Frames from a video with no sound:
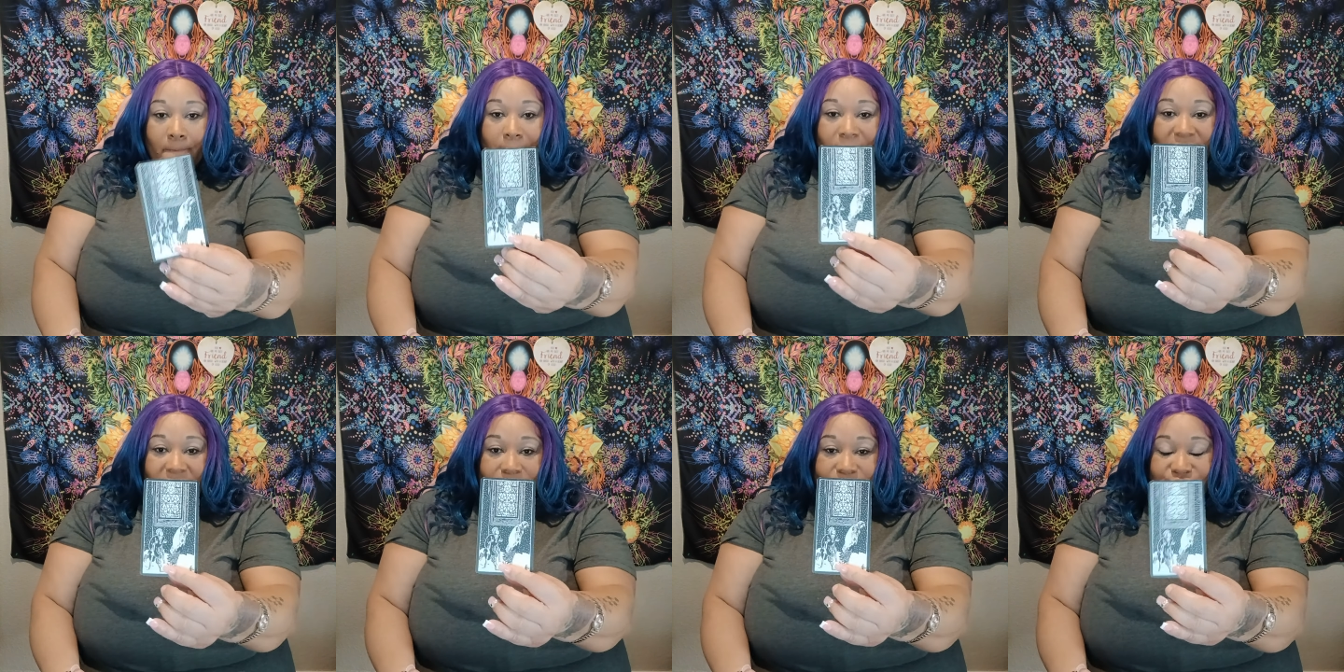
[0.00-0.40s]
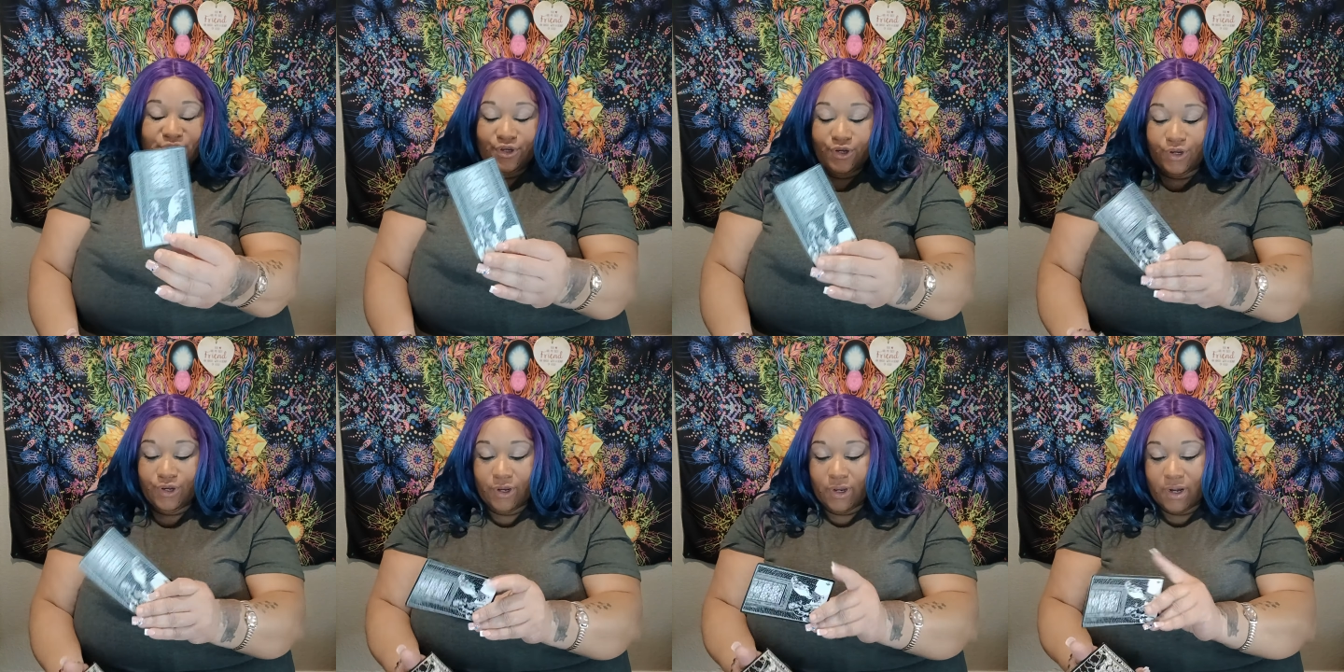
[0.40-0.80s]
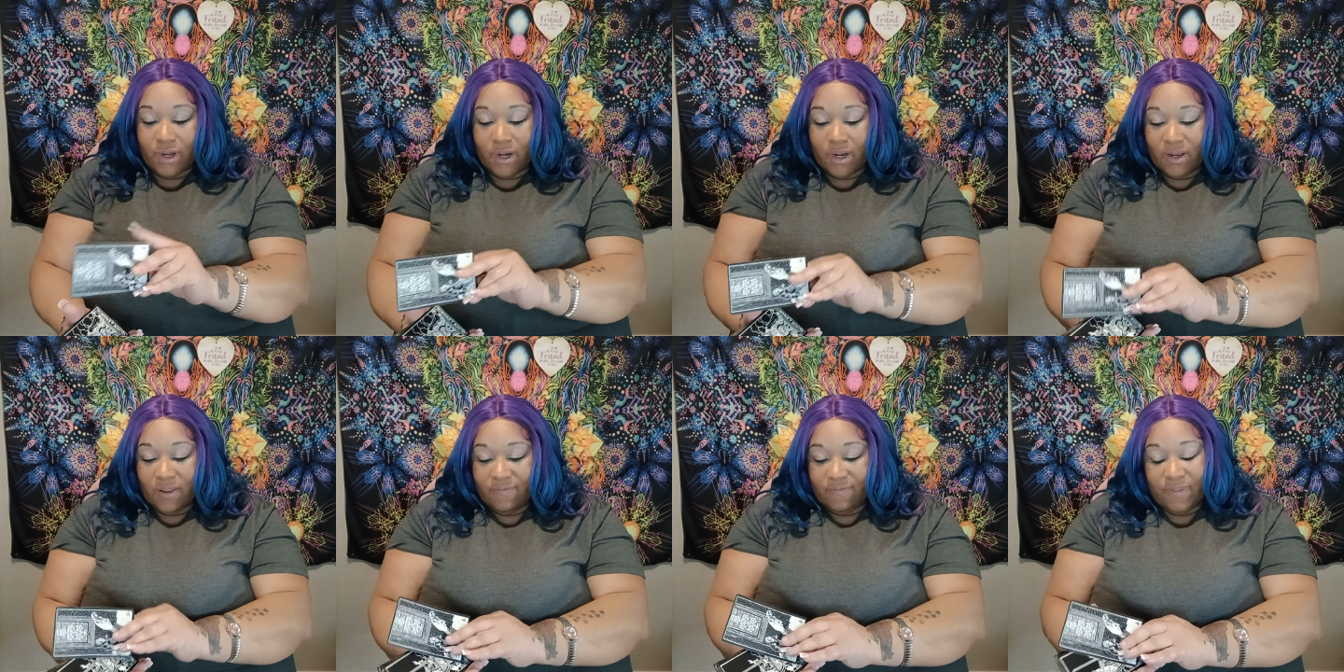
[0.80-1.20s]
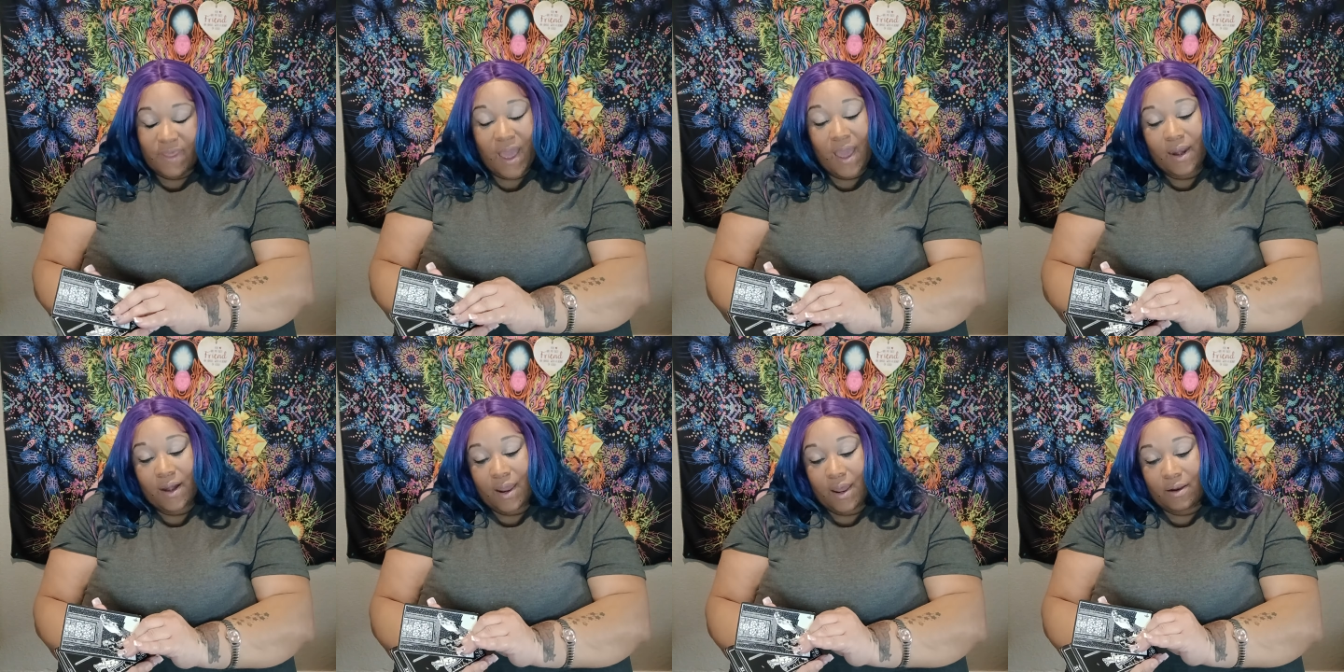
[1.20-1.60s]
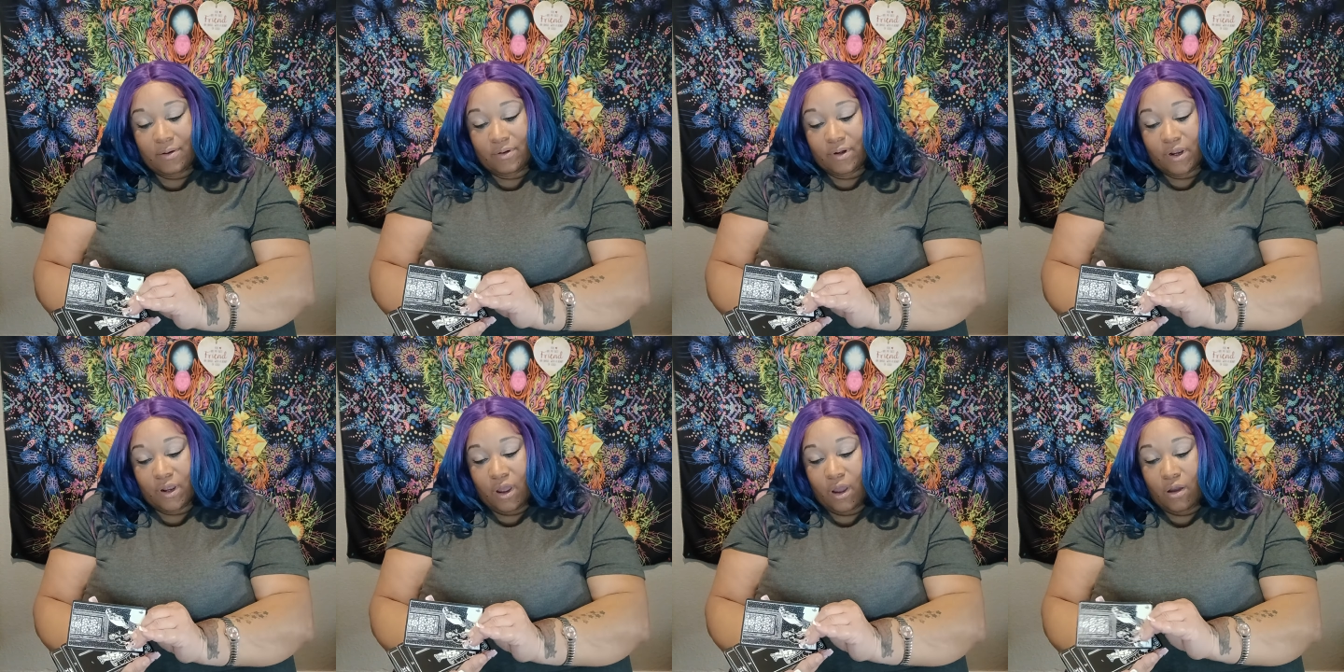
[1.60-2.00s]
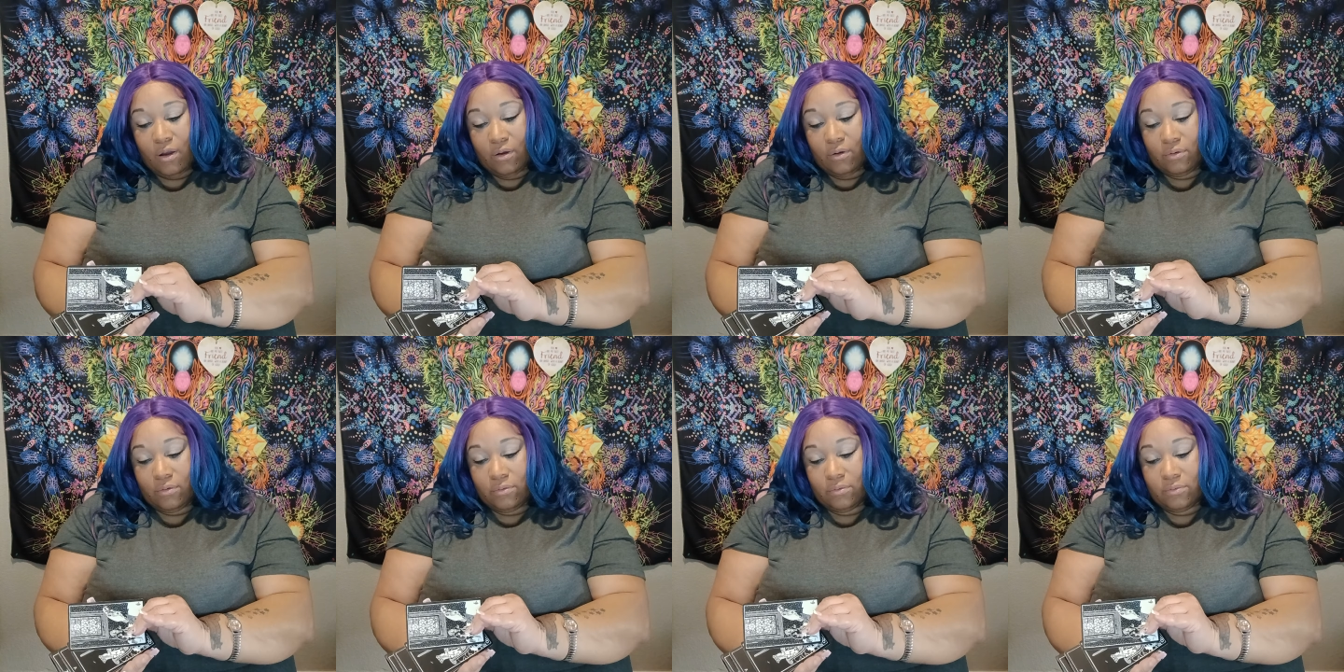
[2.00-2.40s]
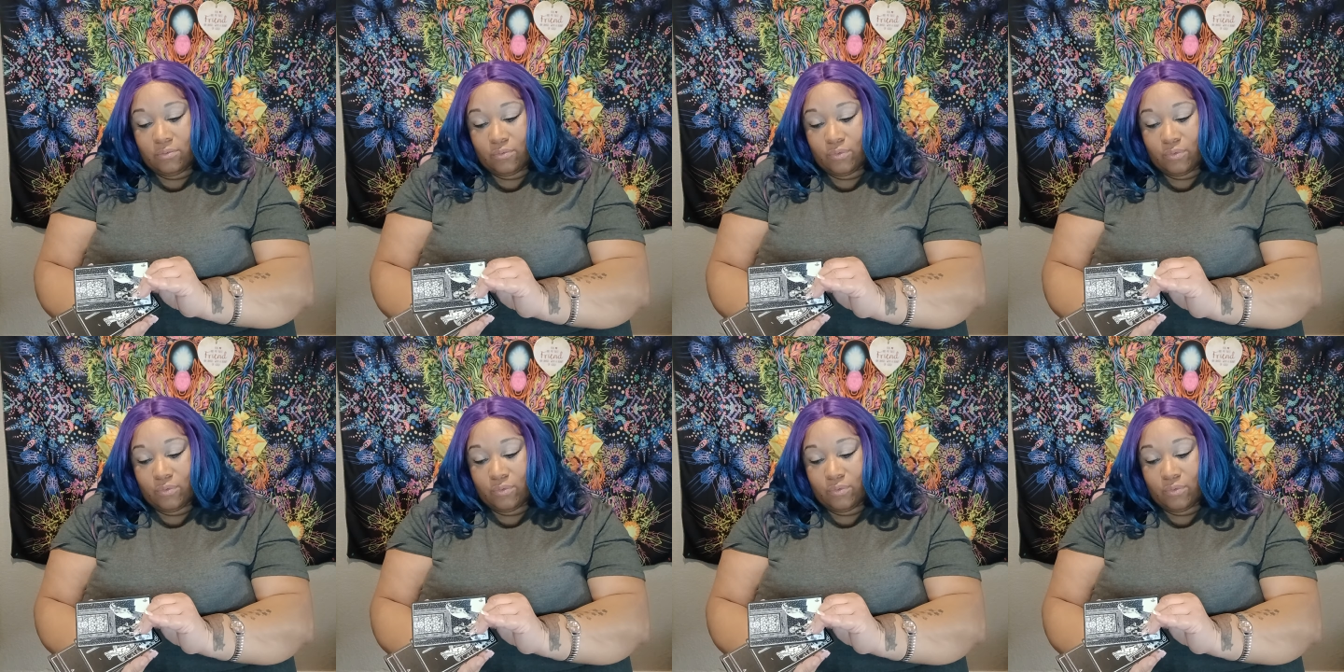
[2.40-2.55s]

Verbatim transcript: But I'm sure you're going to leave that out in the cold